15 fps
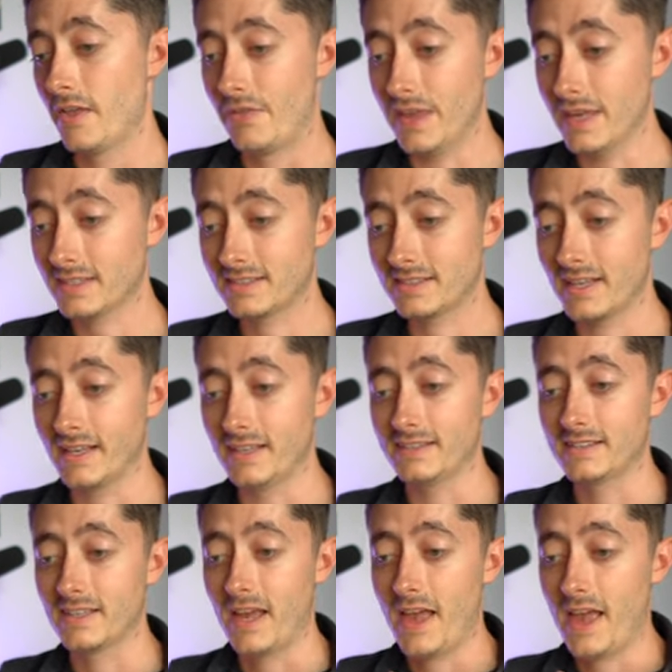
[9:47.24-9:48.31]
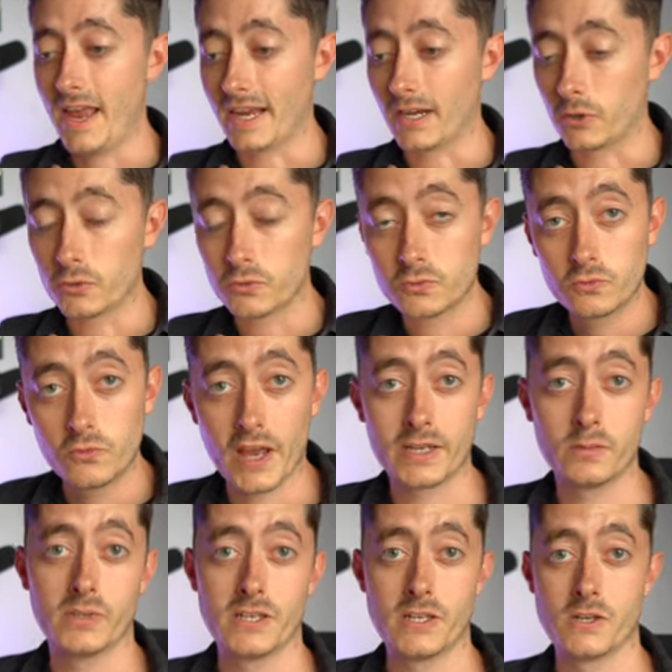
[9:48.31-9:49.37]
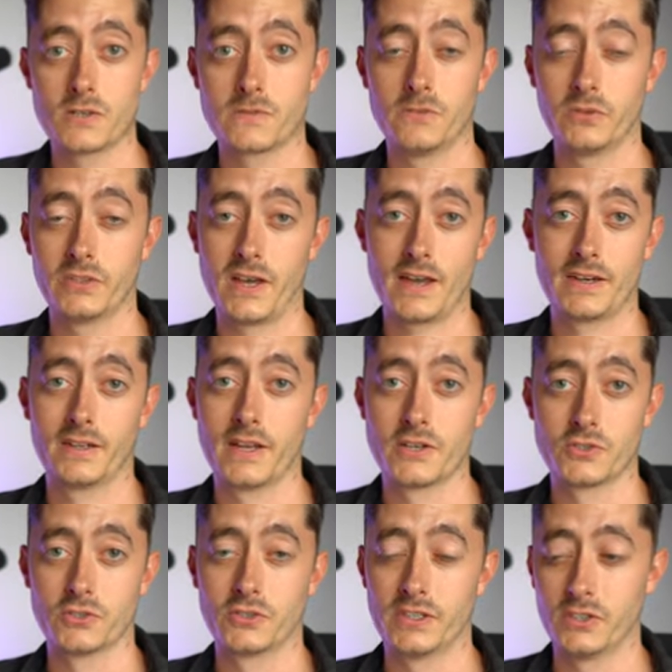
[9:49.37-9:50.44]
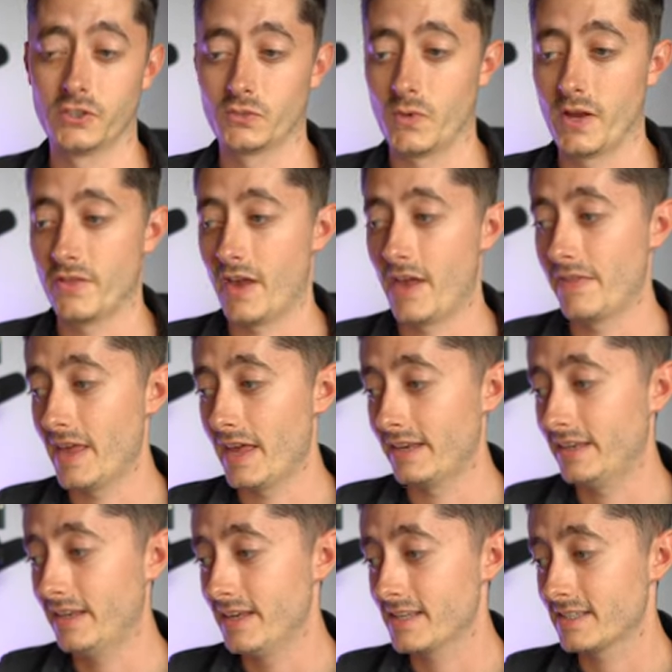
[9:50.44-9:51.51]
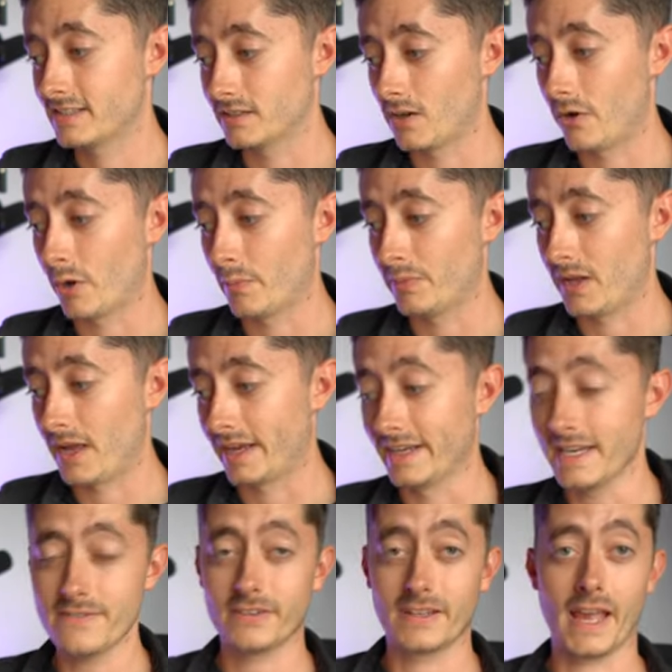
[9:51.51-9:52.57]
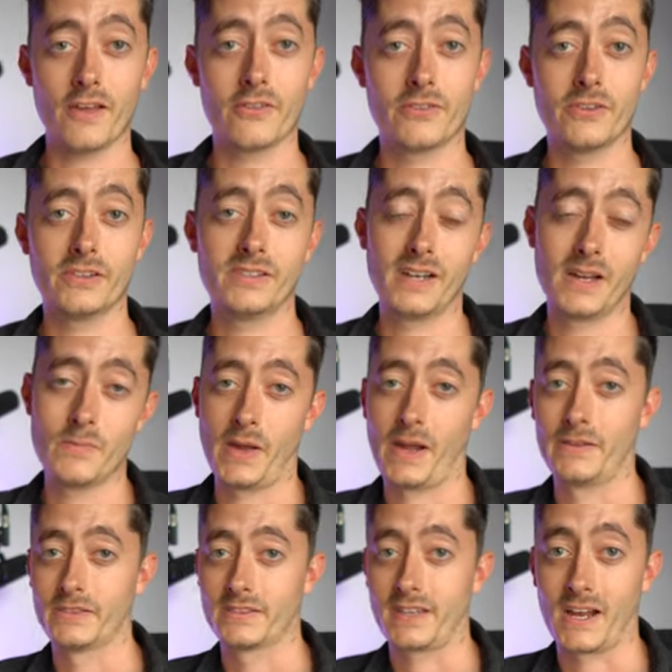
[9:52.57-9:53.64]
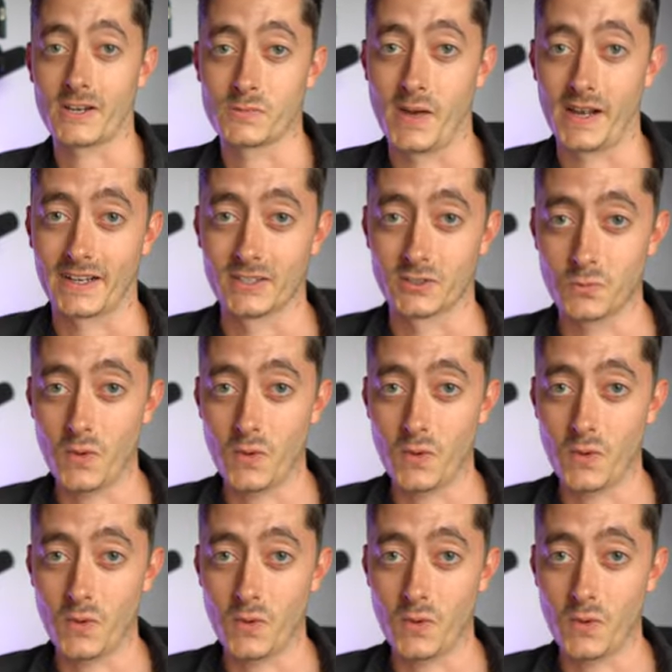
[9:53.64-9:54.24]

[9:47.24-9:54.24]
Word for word: This is incredibly useful to analyze your deals with and then start applying and even get 39 pounds cash back as